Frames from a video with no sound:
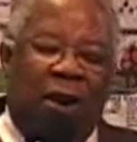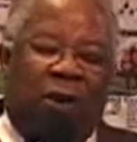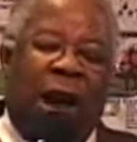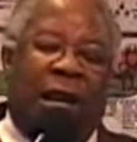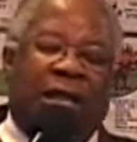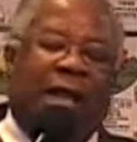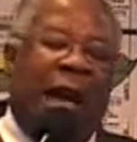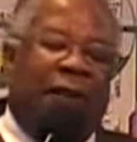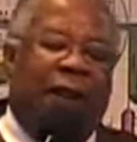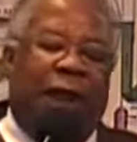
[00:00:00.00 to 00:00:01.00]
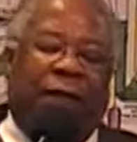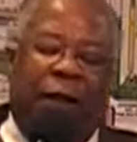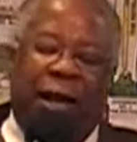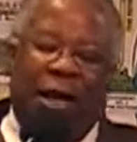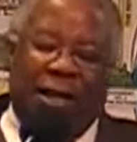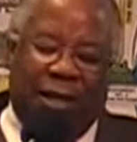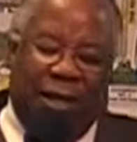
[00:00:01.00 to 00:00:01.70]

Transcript: great is thy faithfulness.